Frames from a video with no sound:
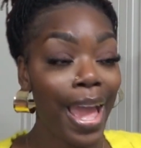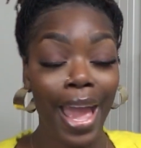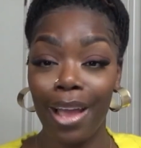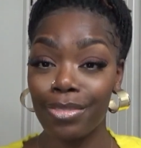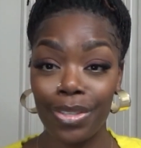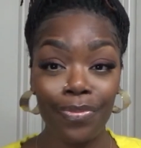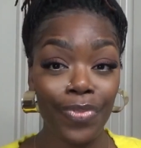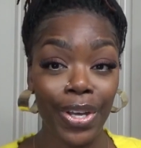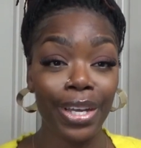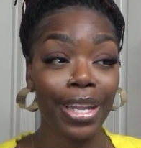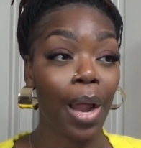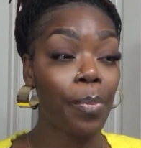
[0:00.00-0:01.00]
Have some
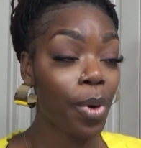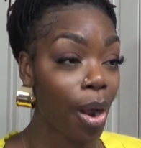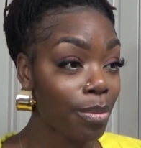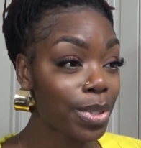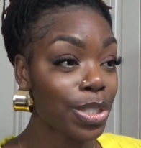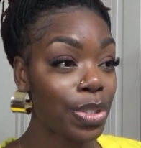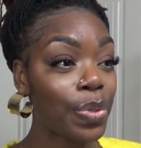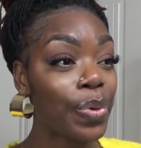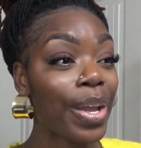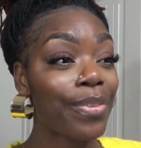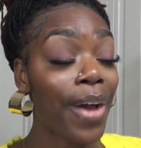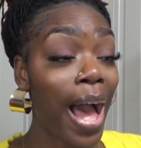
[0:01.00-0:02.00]
fun. I promise you,
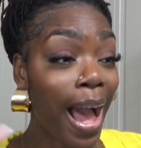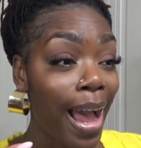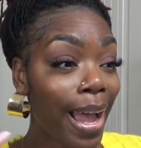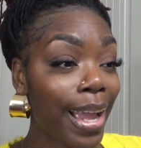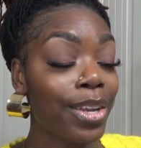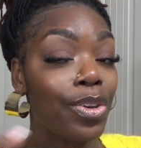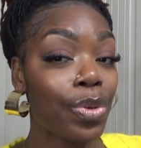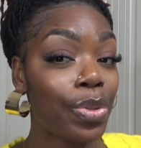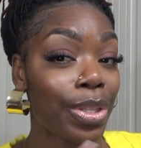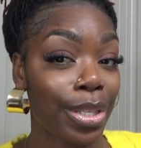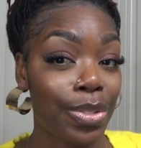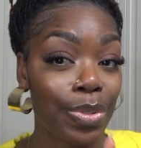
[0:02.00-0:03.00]
if I knew
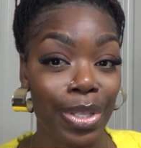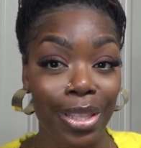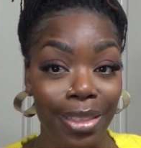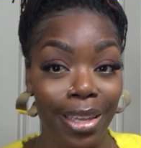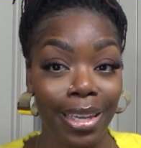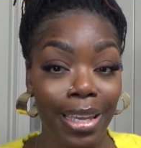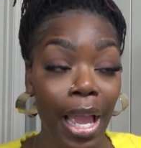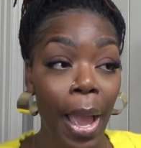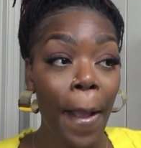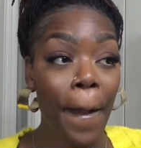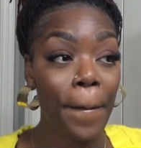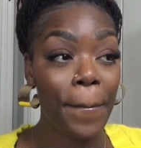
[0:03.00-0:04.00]
that this was a thing
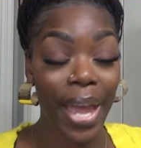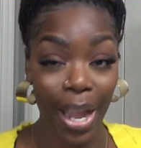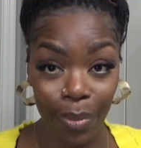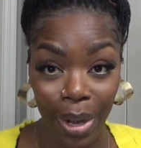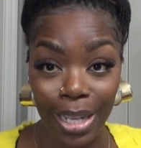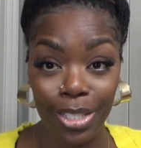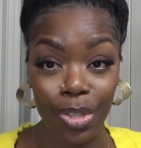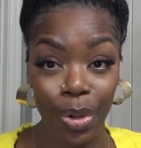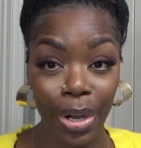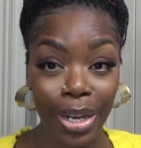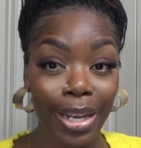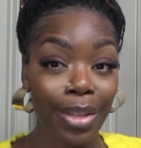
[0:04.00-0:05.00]
back when I
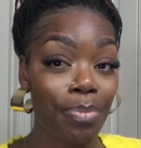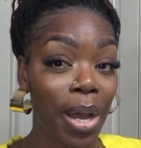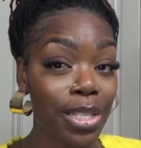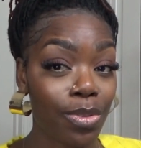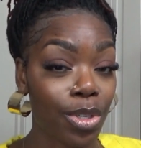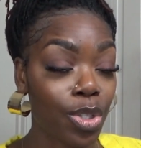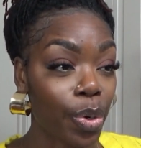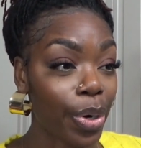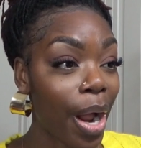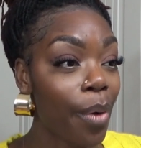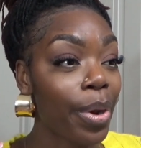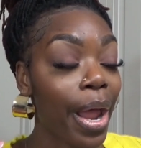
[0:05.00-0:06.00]
started and mine were shorter,
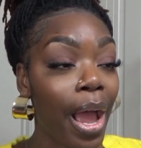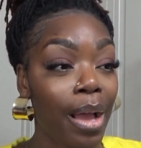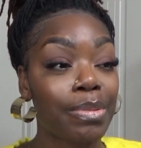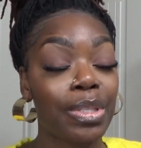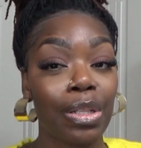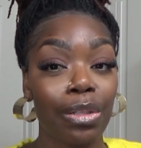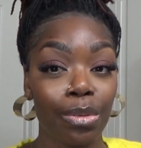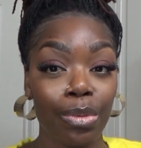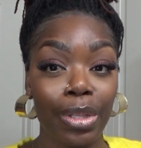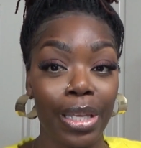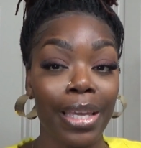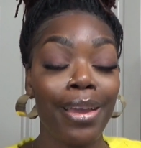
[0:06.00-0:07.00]
I would have
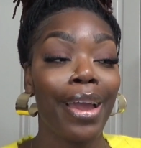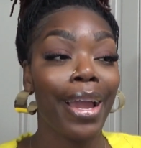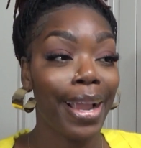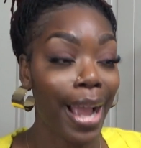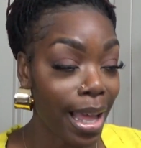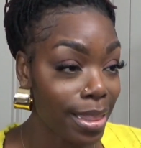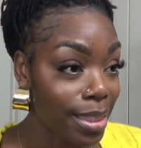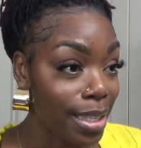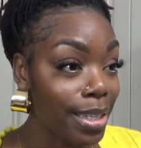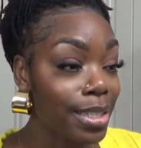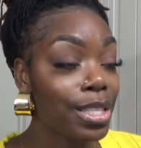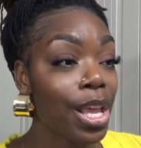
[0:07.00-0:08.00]
absolutely got
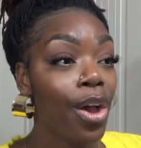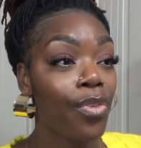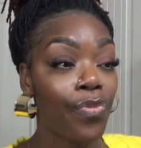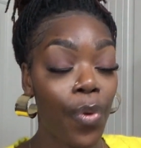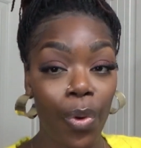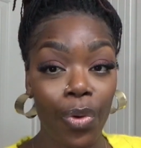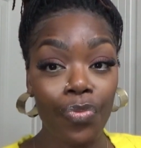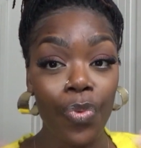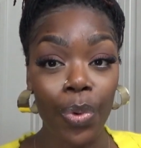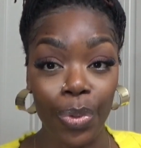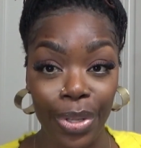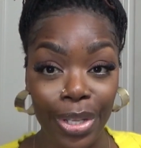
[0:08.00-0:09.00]
these for
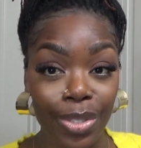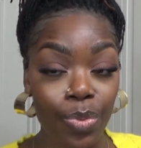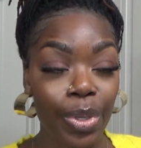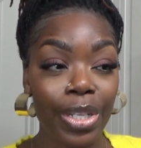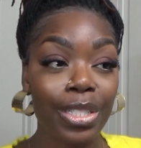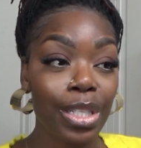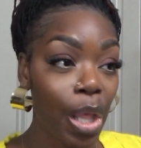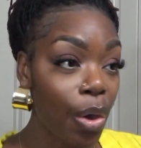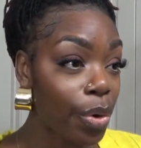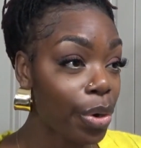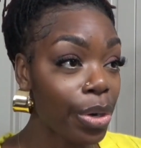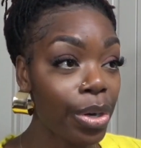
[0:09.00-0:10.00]
fullness. When it's
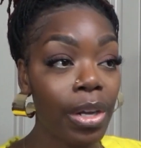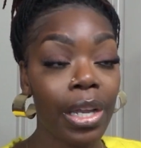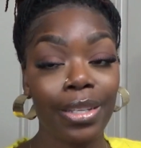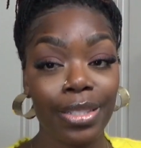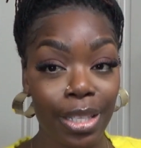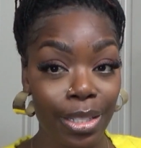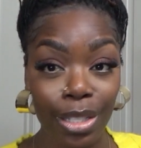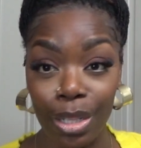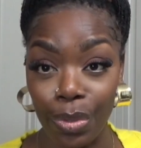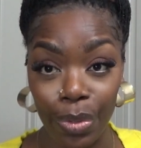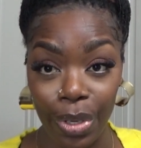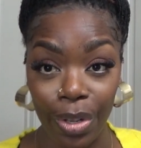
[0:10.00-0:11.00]
longer, it's a
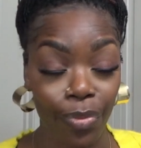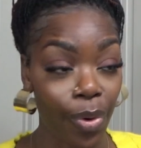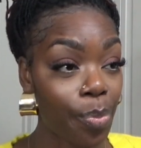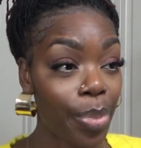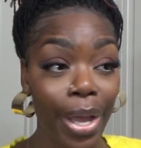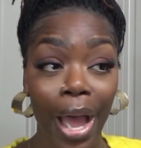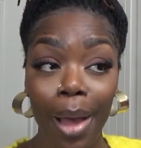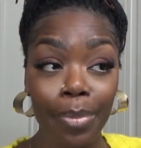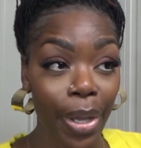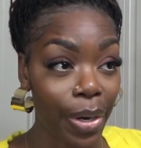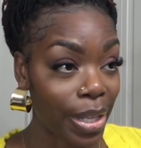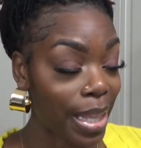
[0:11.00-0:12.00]
little different, but I'm
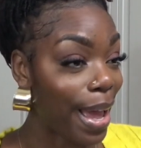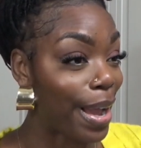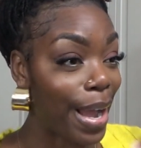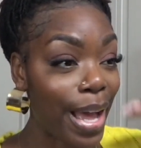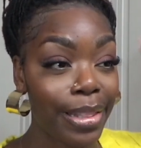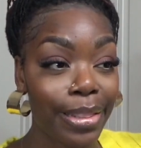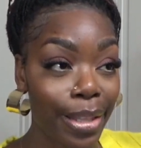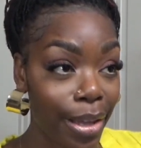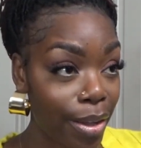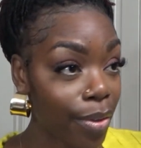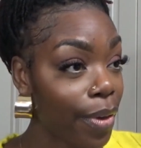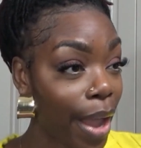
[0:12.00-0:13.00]
not gonna lie, I
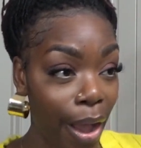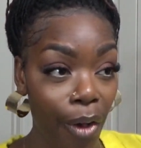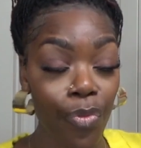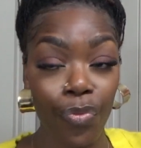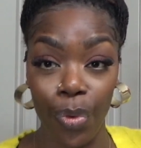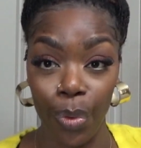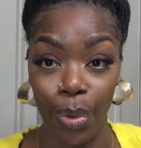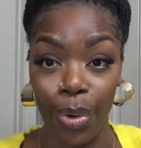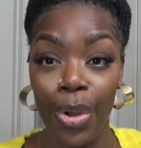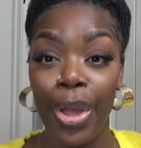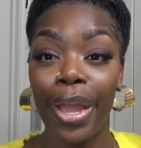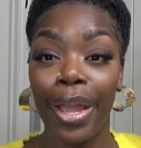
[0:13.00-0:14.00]
love how
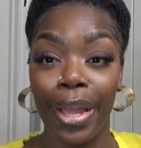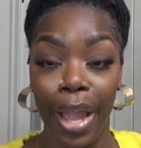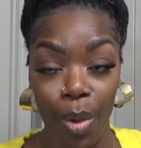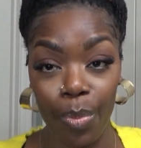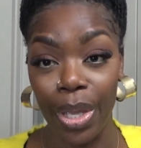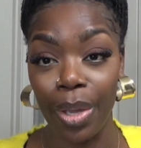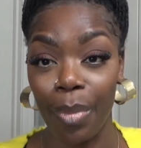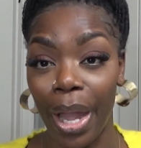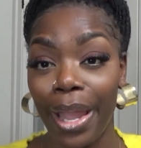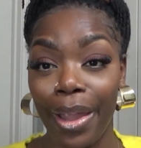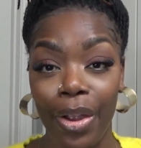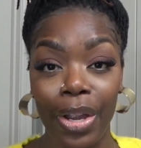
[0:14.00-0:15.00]
full and how big my
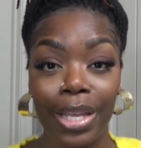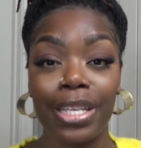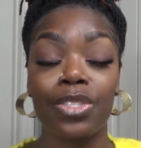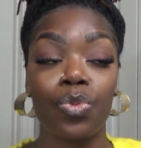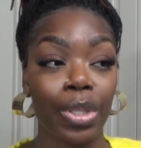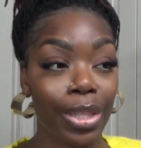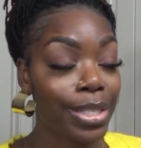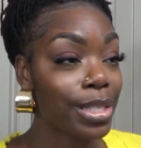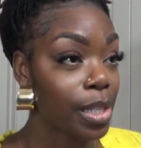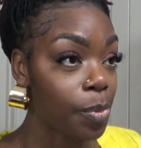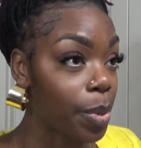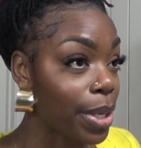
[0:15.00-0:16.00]
hair is with these
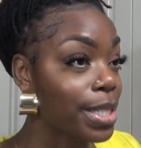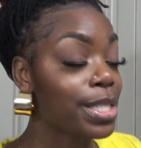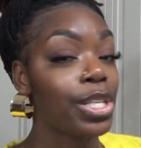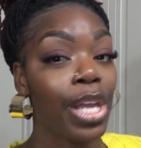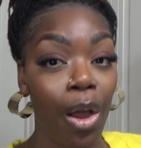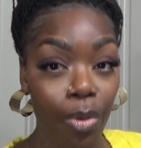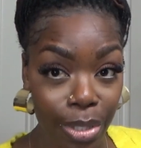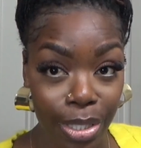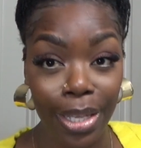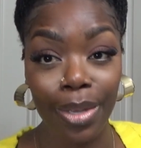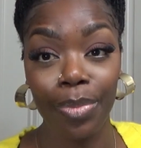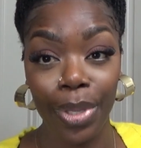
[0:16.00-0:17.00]
clip-ins. Y'all will
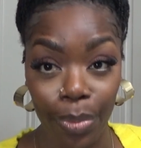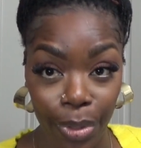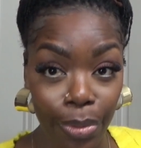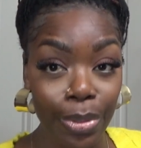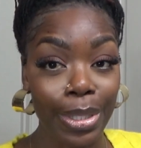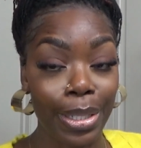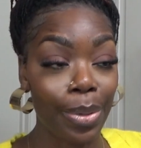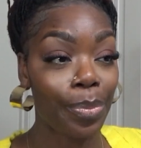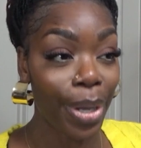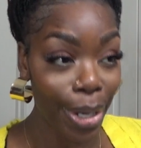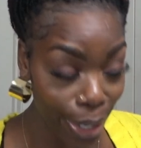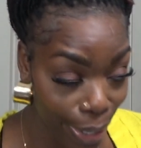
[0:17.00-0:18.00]
see me using them
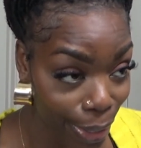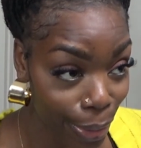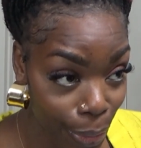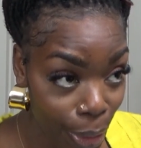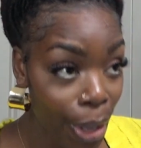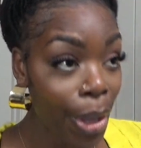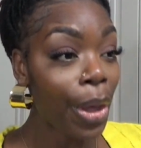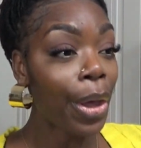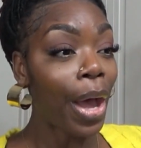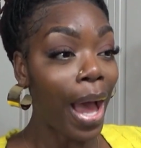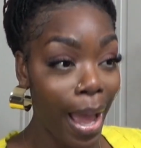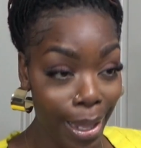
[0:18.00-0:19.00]
again.
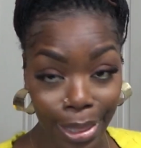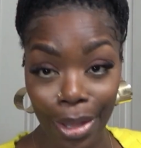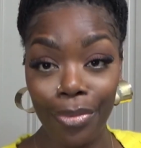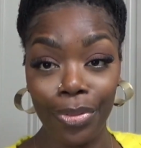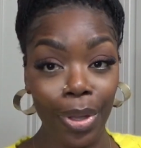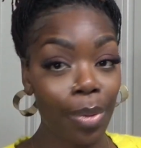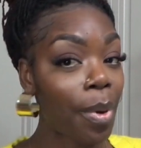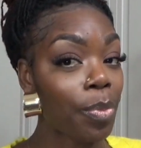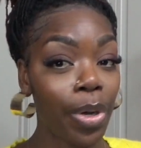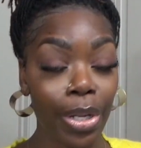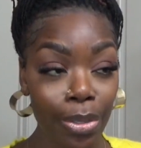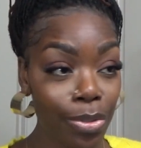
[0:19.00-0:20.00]
I love them. I'm
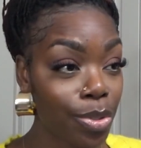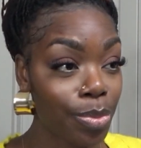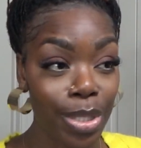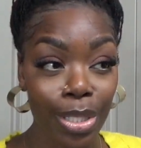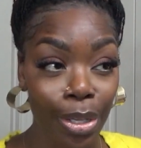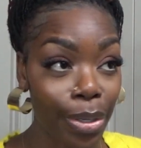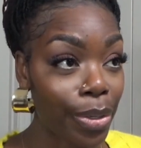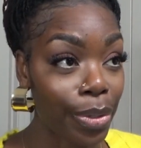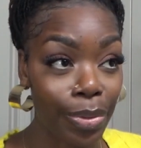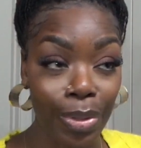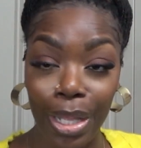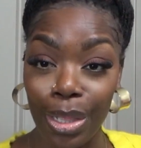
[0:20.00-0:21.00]
gonna use them
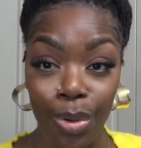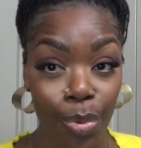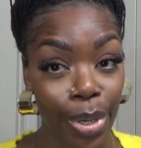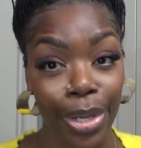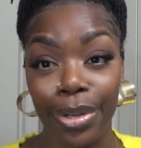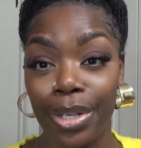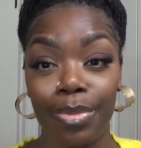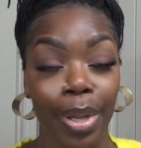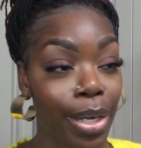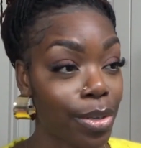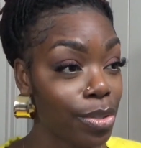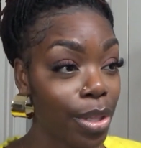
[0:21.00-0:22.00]
until they look weird because my
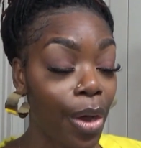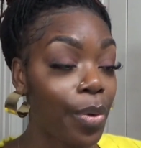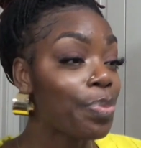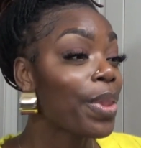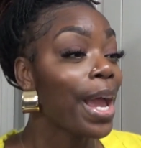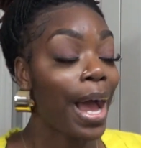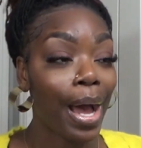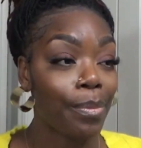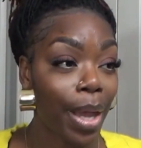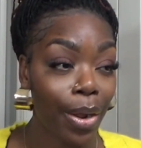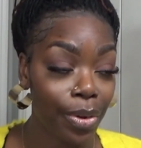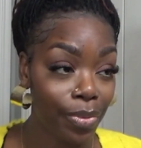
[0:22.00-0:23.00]
hair too long. I'm
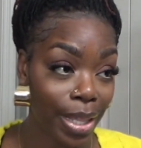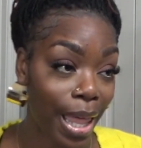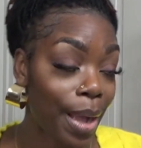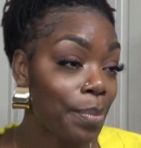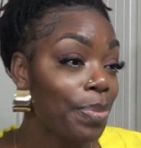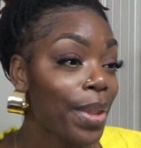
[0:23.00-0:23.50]
not gonna even lie.